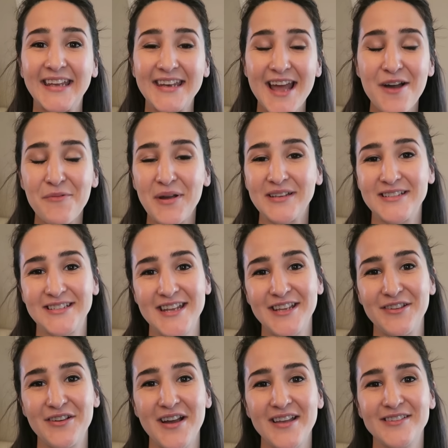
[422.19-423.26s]
cannot wait to
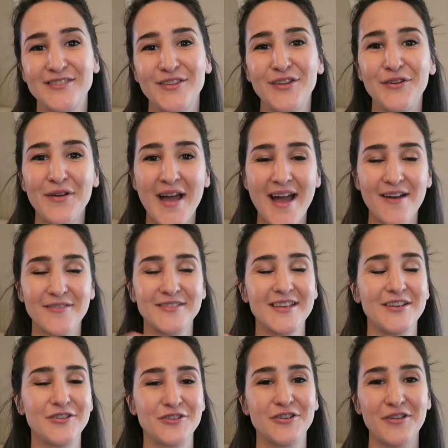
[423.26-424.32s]
take you guys to the new house
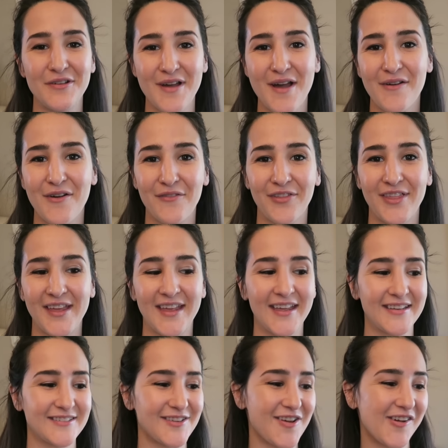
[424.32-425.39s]
and show you how everything
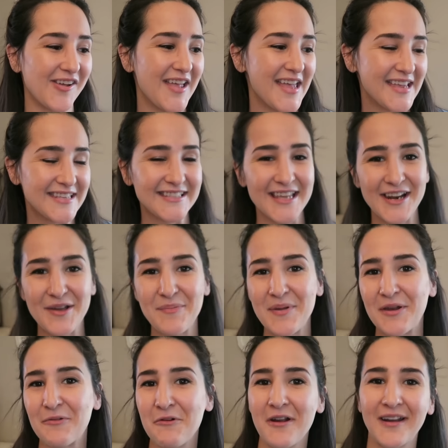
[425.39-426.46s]
gets all set up
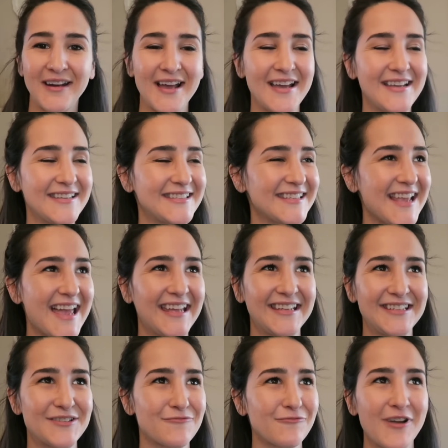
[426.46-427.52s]
and organized
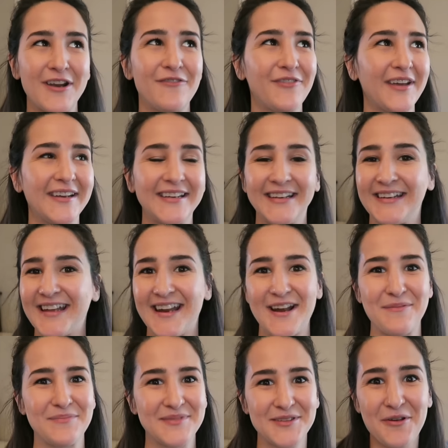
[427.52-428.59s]
and renovated. And
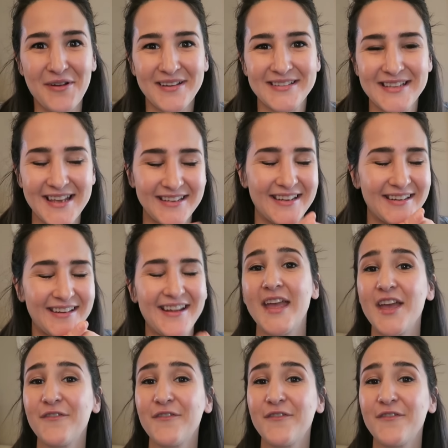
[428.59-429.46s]
I'm so excited.